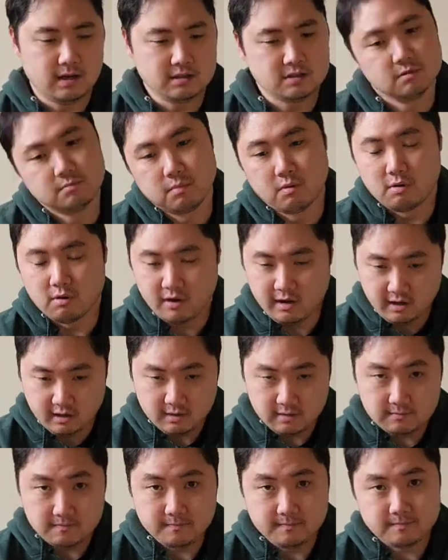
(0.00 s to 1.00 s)

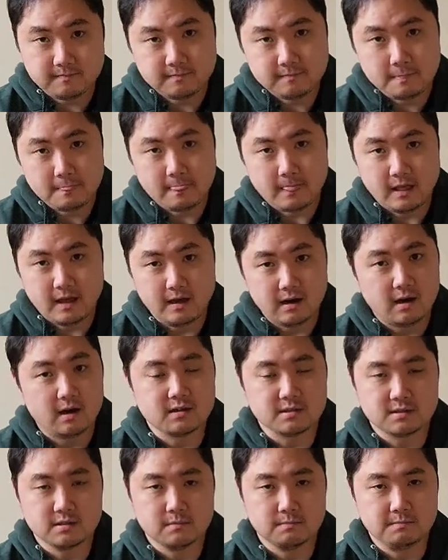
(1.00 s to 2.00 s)
supporting and
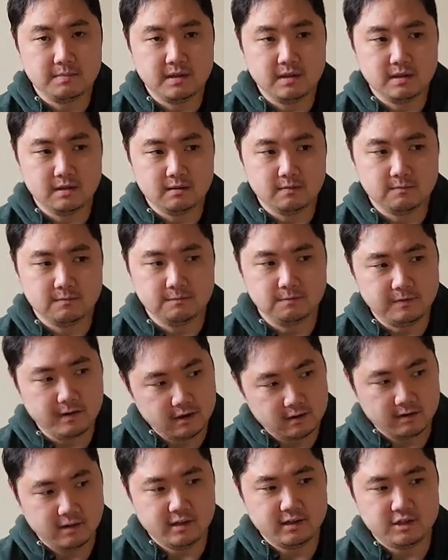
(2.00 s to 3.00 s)
also being
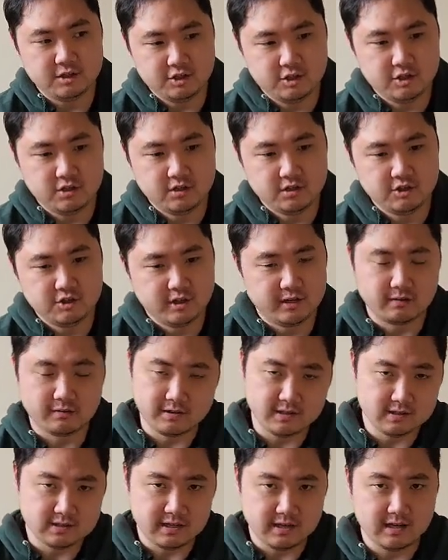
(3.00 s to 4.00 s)
very
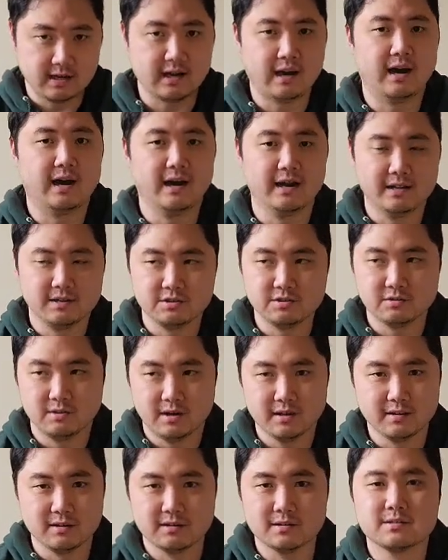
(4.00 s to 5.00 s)
generous and kind to
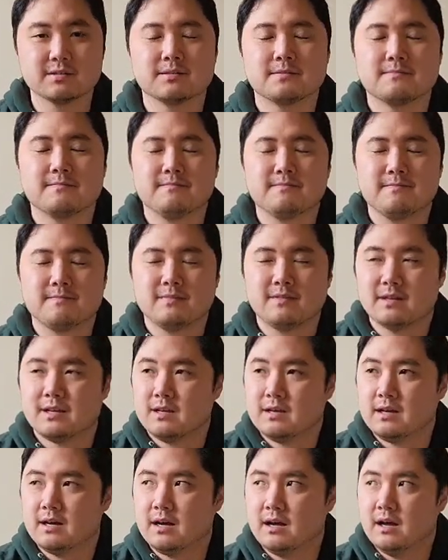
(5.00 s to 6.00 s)
others.
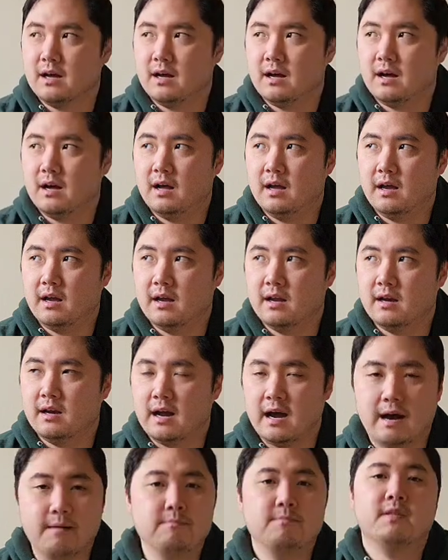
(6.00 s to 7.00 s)
And
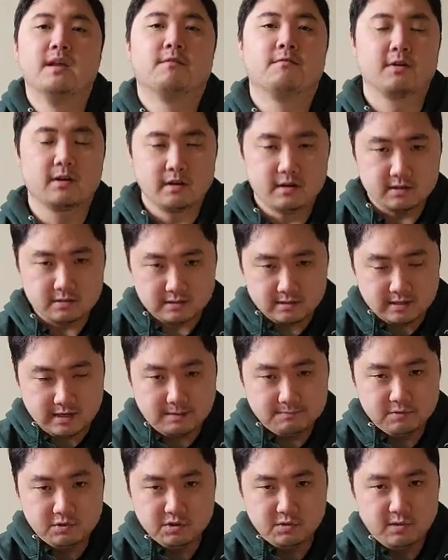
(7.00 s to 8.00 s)
I'm never gonna
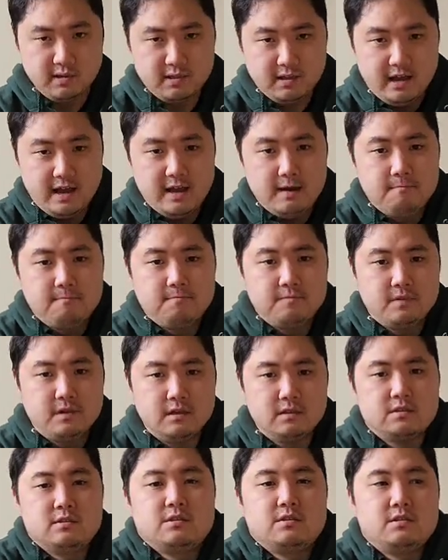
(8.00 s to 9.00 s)
stop doing that.
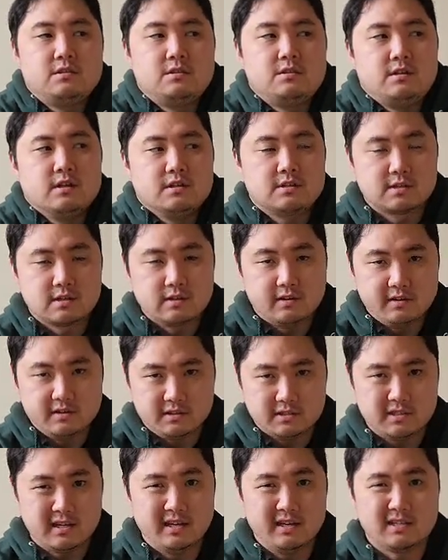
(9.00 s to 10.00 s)
It's just going
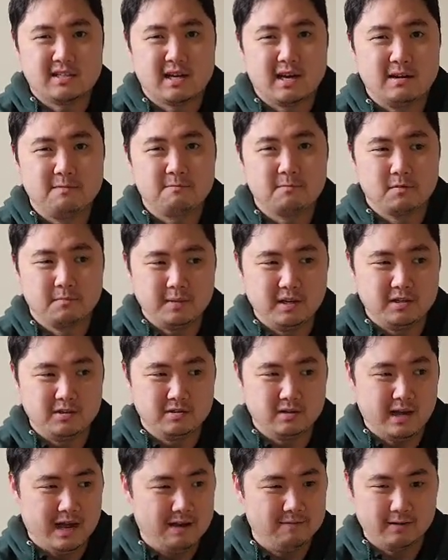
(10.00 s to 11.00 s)
to take time for me
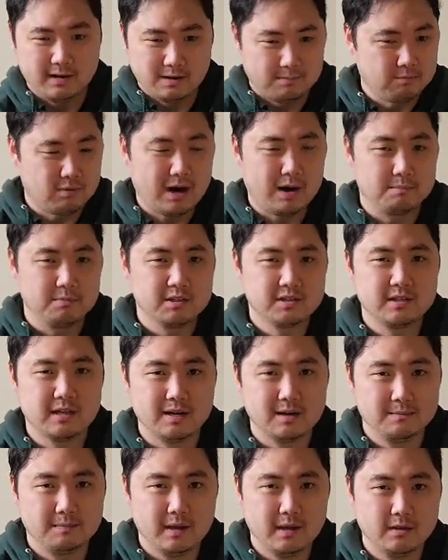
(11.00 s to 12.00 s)
to have like a proper
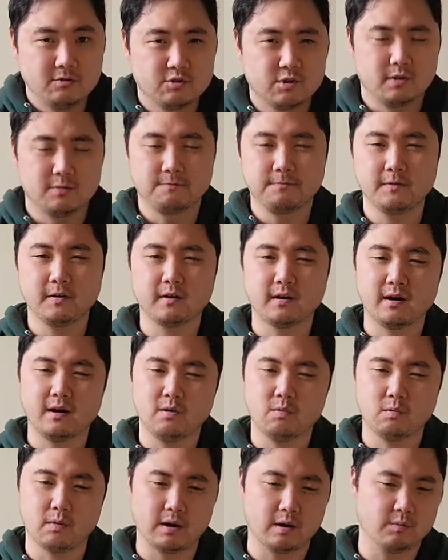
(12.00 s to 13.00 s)
setup and try to figure
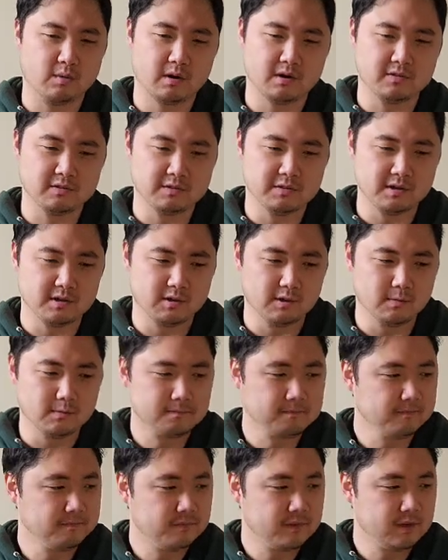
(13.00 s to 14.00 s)
out what I wanted to do.